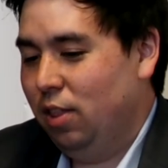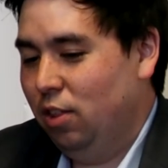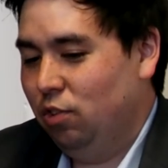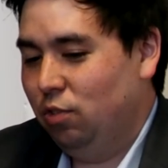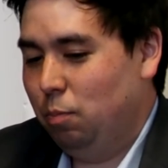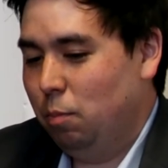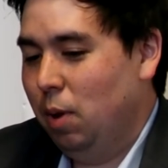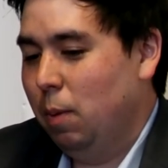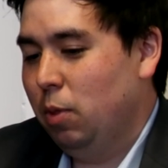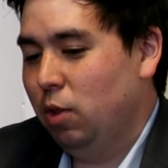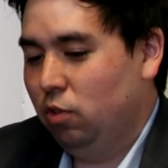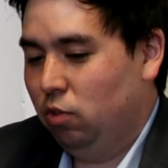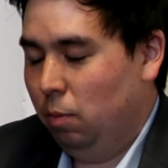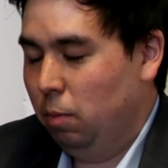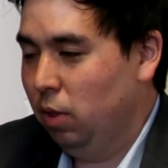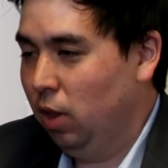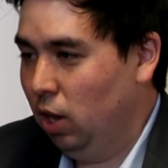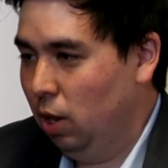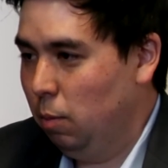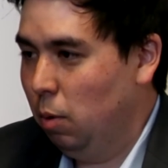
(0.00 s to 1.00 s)
this maybe there's
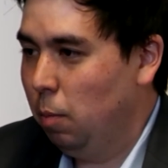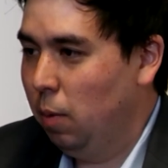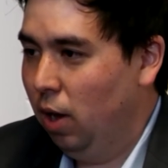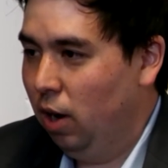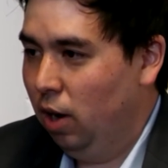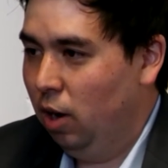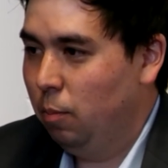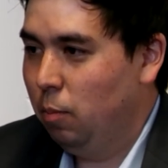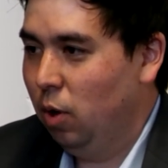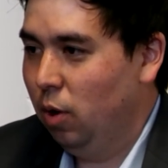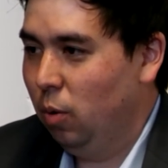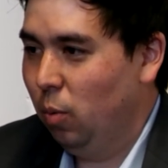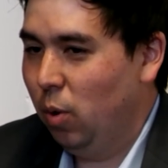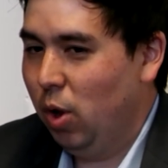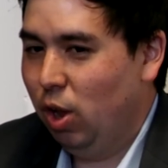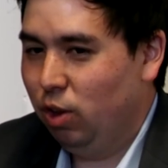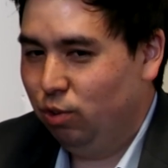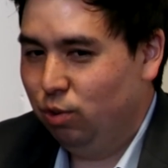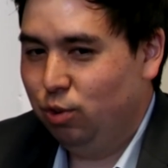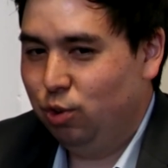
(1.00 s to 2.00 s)
something that could be better, but we
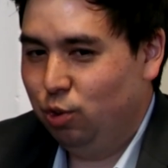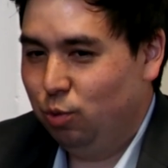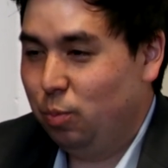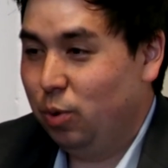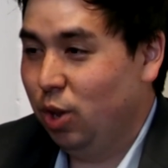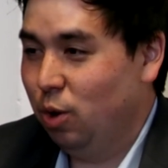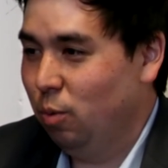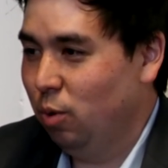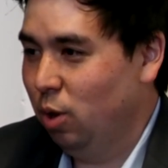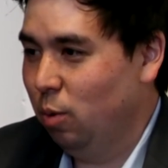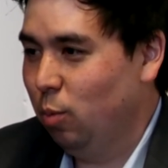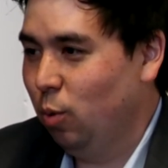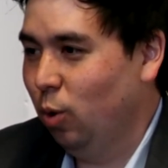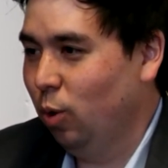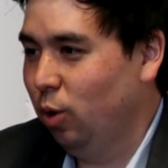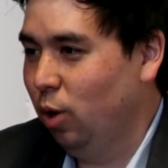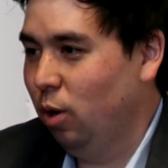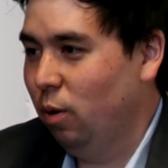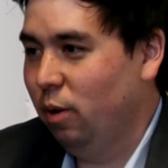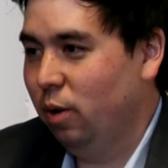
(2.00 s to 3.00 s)
also just played really
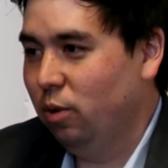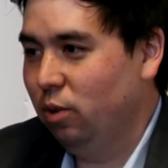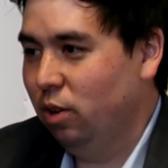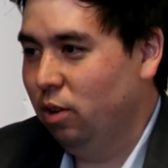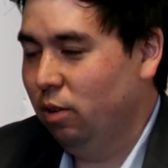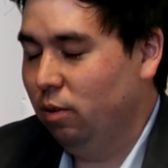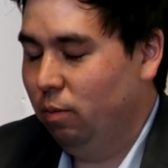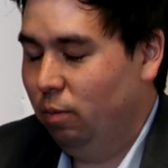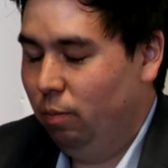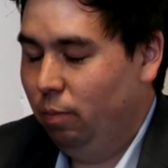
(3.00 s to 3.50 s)
poorly around it.